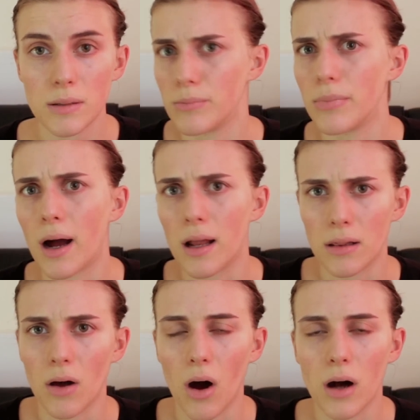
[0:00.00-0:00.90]
by
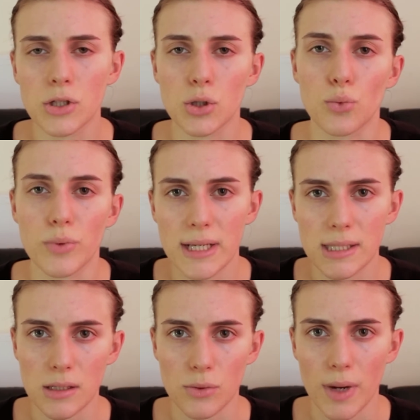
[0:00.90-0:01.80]
law to
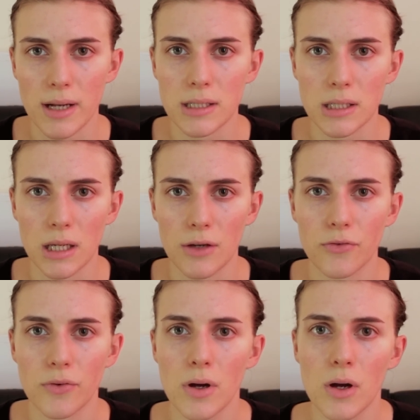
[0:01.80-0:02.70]
raise the rent if
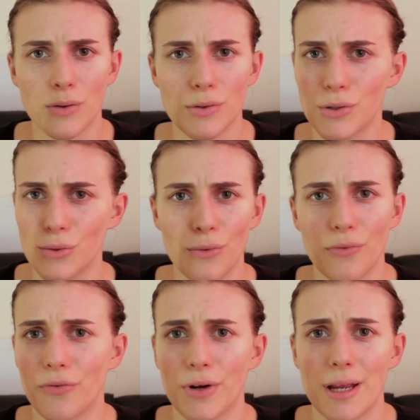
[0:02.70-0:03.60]
1, 2,
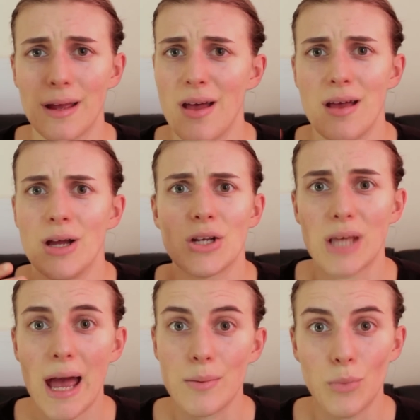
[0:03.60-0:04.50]
3,
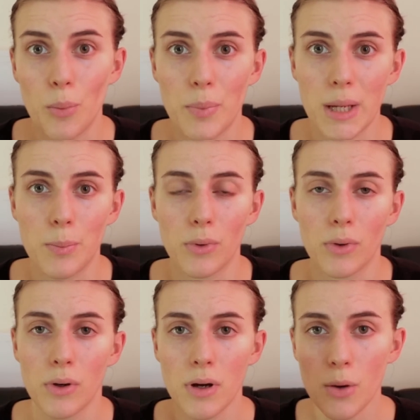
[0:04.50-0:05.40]
10 more
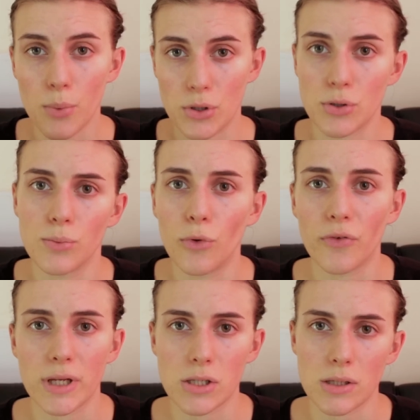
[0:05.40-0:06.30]
people were to
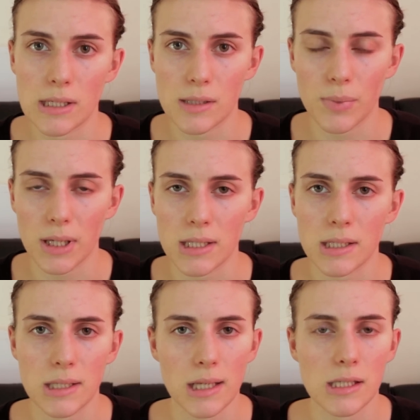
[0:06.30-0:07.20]
move into this
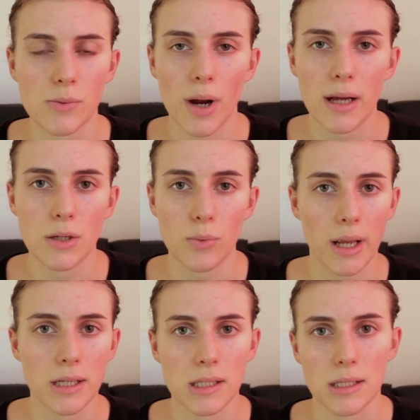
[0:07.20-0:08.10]
place. That's why the
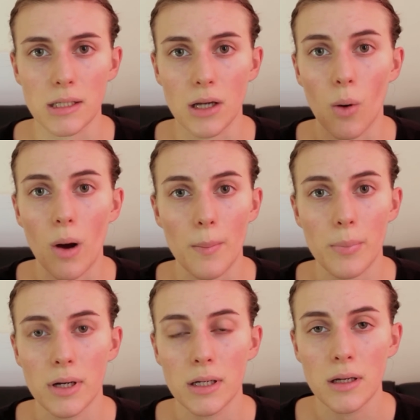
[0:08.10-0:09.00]
rent didn't go
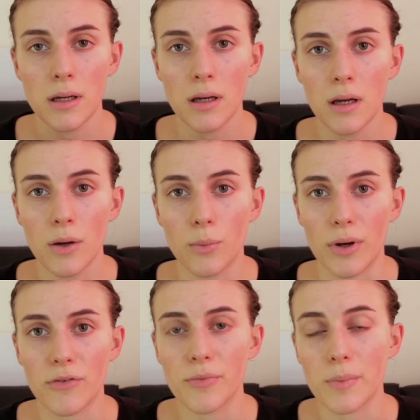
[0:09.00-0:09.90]
up
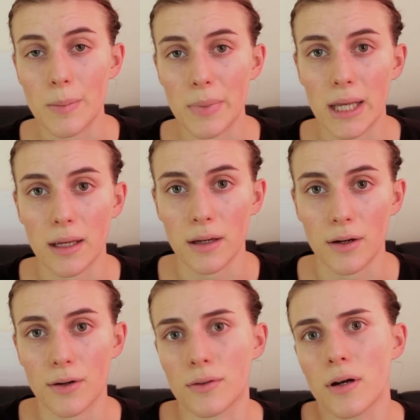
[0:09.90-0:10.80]
with me being
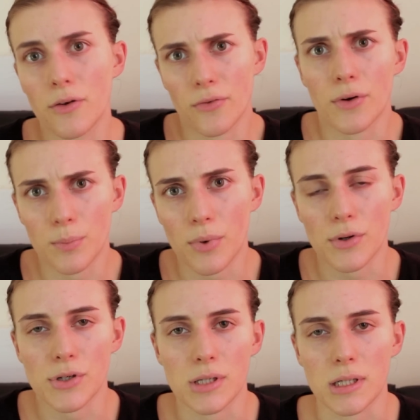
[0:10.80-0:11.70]
here, a third
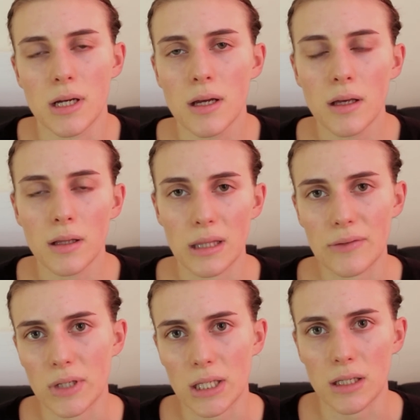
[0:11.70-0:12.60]
person
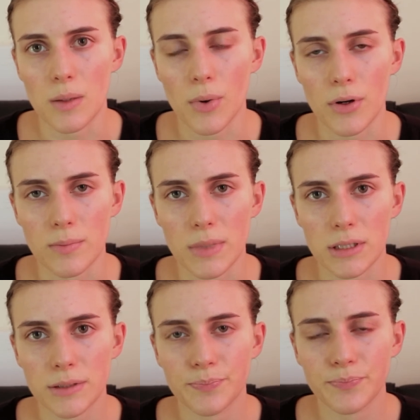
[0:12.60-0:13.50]
living in the
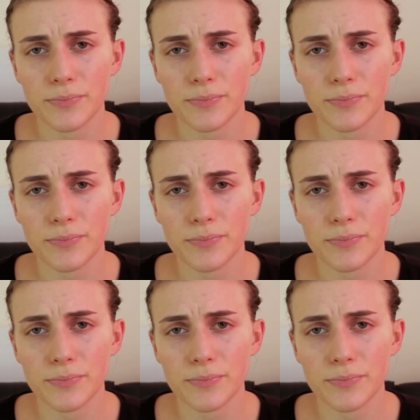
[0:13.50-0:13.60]
apartment.